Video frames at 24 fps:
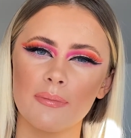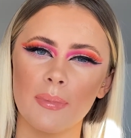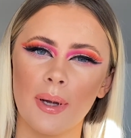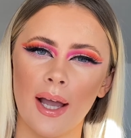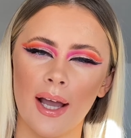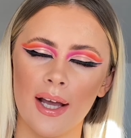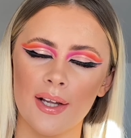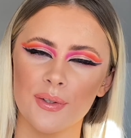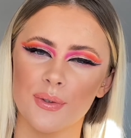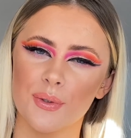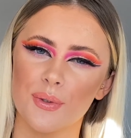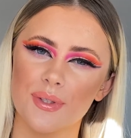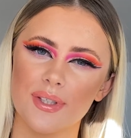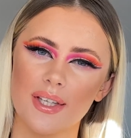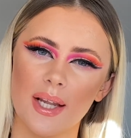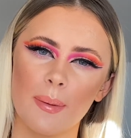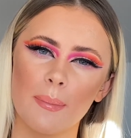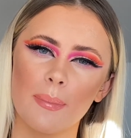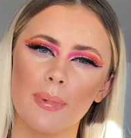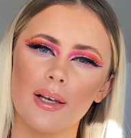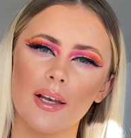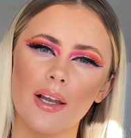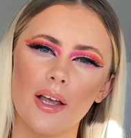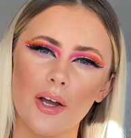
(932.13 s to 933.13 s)
my handles
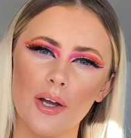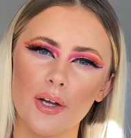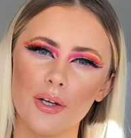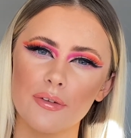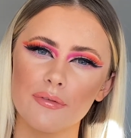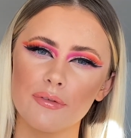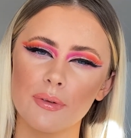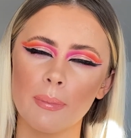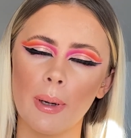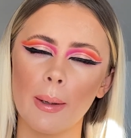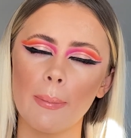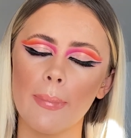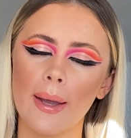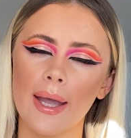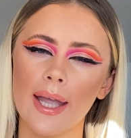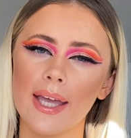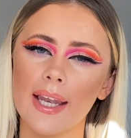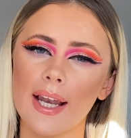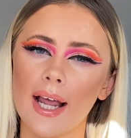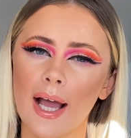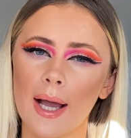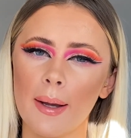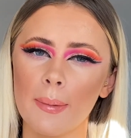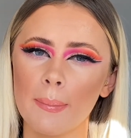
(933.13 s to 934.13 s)
down below for my main
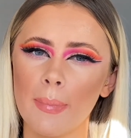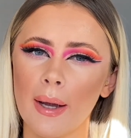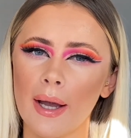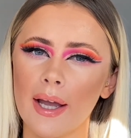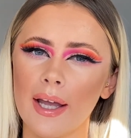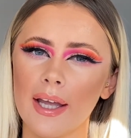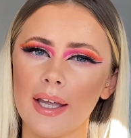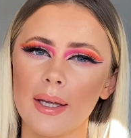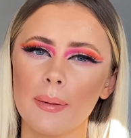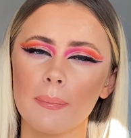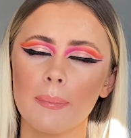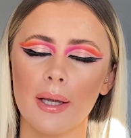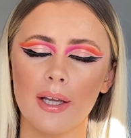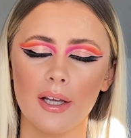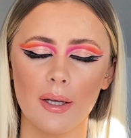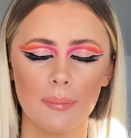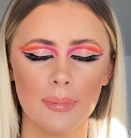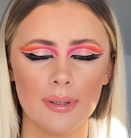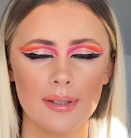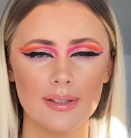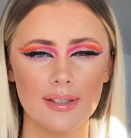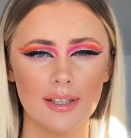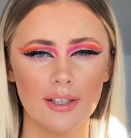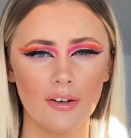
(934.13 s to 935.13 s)
and my makeup
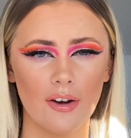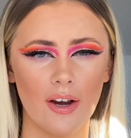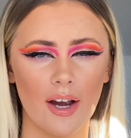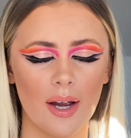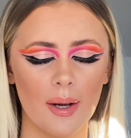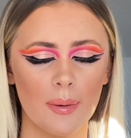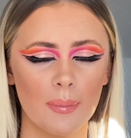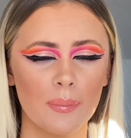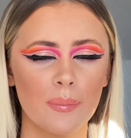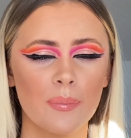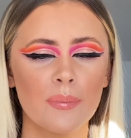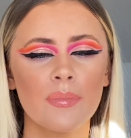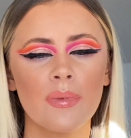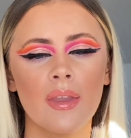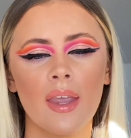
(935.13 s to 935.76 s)
Instagram